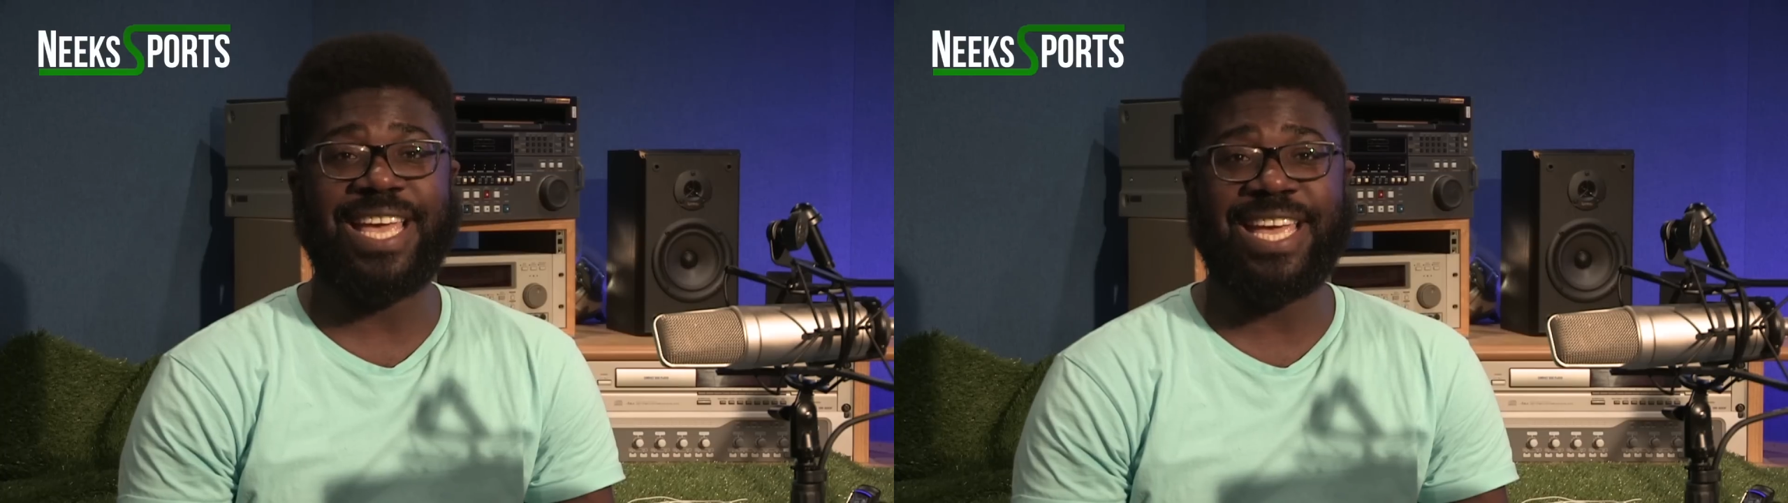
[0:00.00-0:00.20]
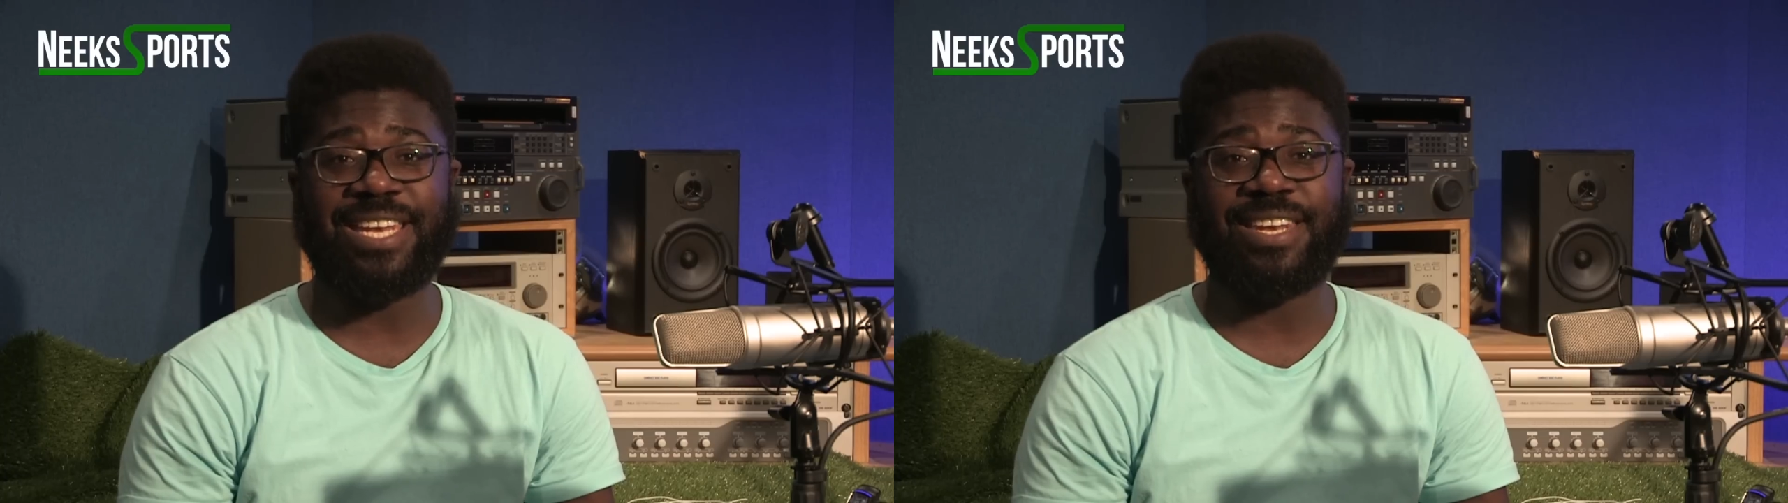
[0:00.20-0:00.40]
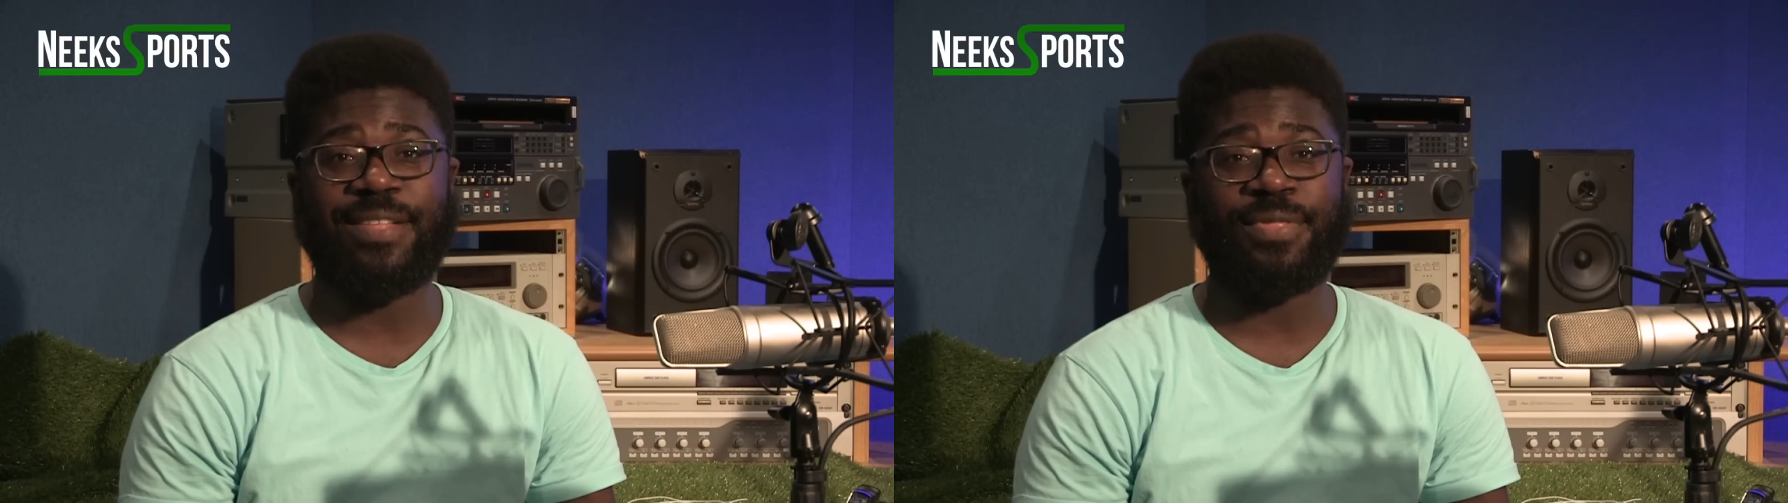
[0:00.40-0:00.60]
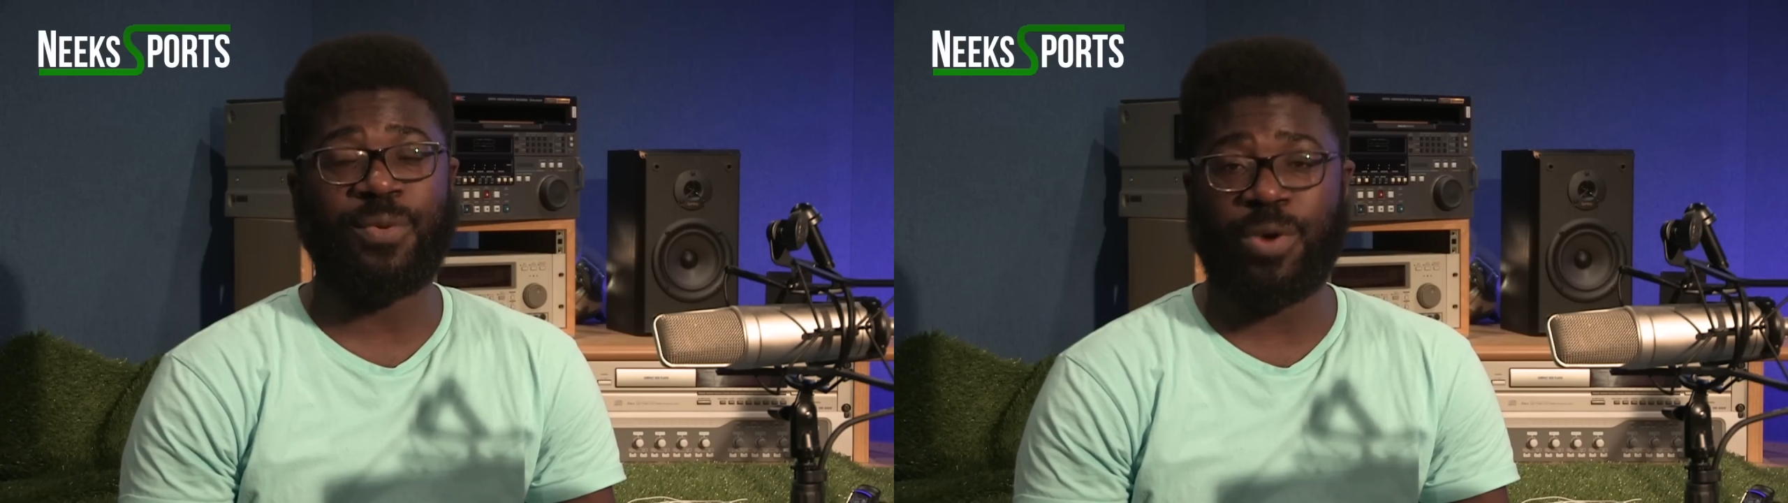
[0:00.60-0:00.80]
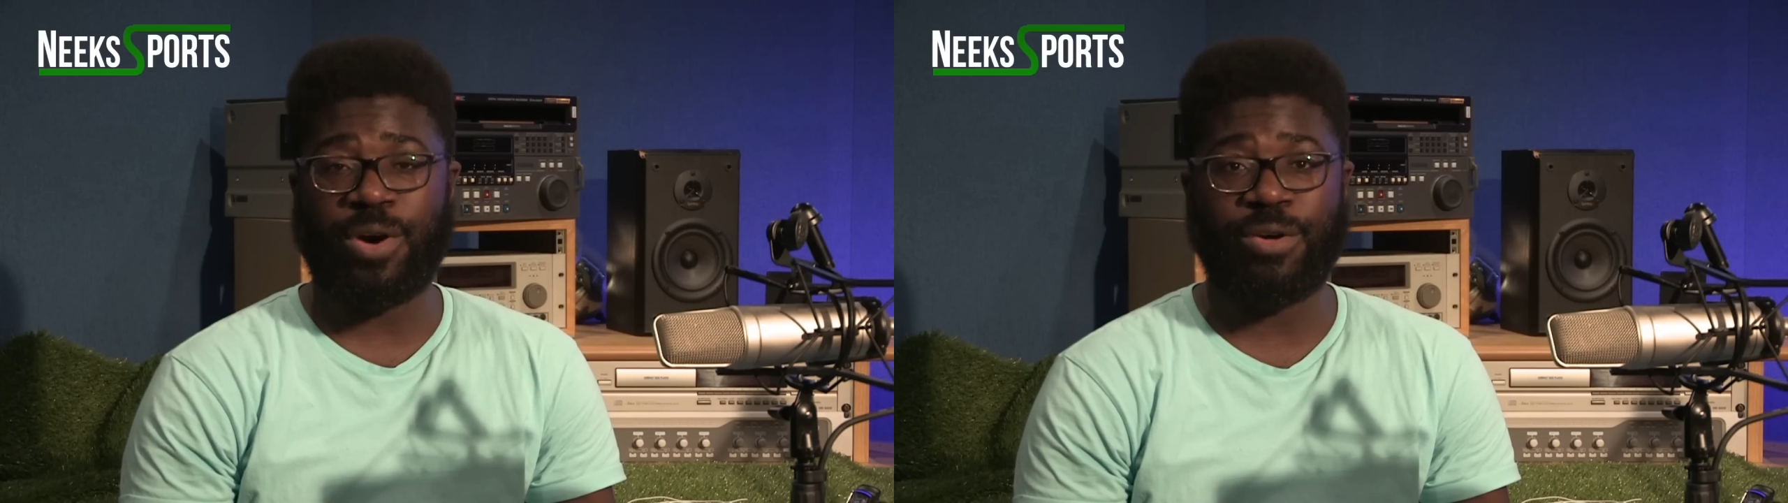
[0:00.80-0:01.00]
in the
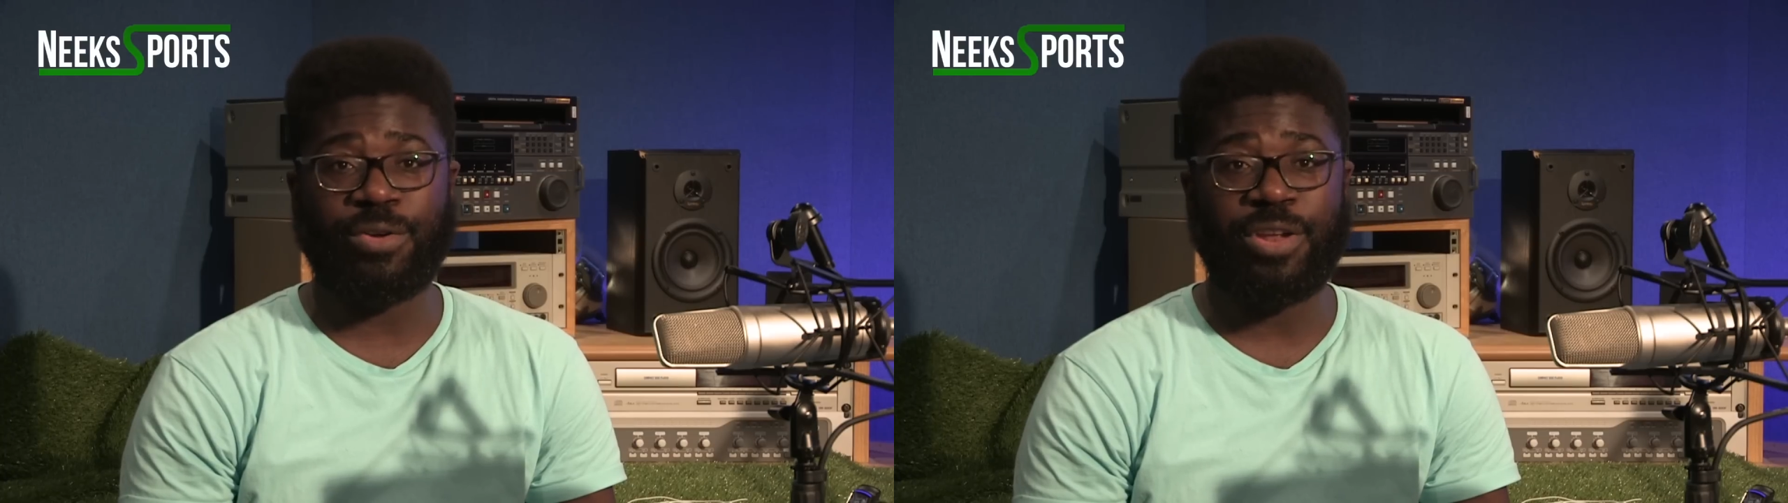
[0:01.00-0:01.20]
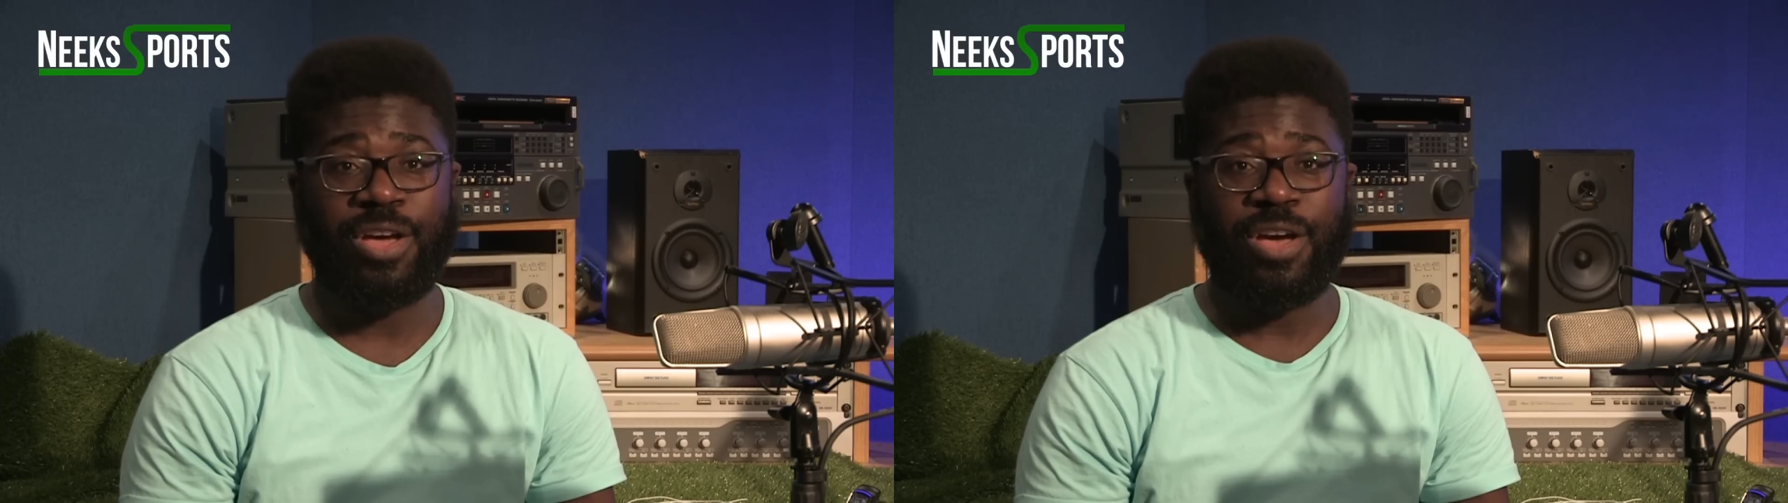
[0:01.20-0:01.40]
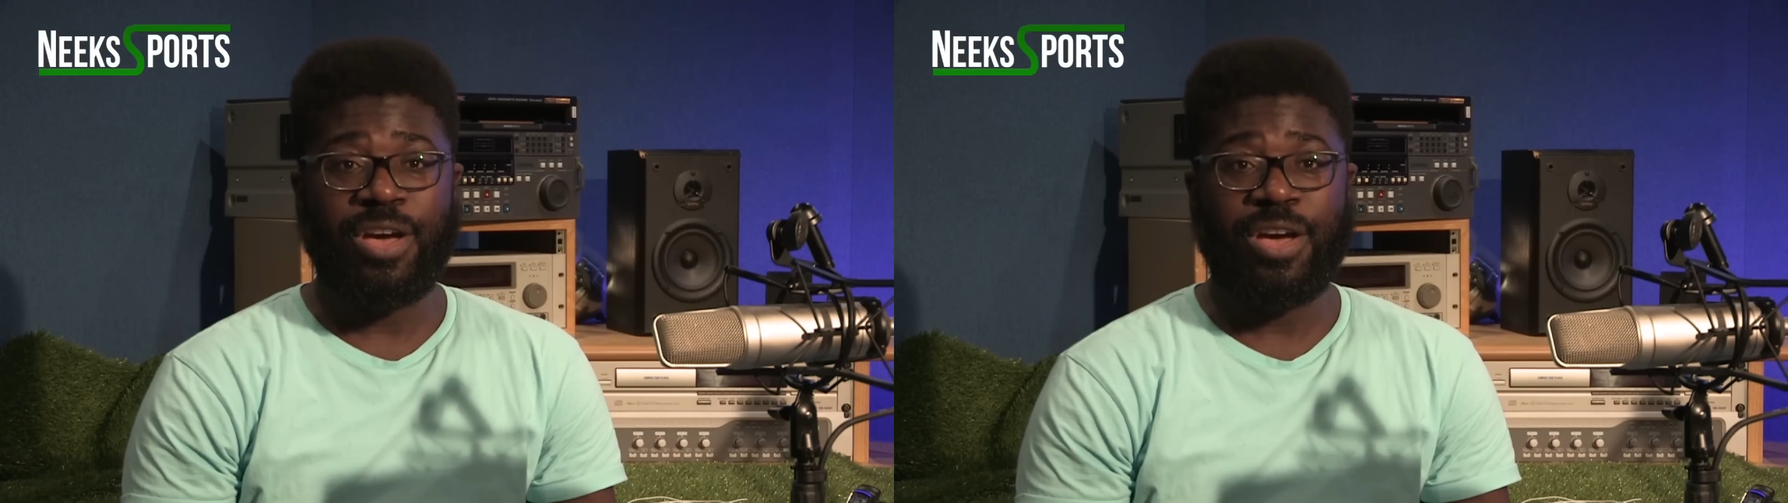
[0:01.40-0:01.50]
world.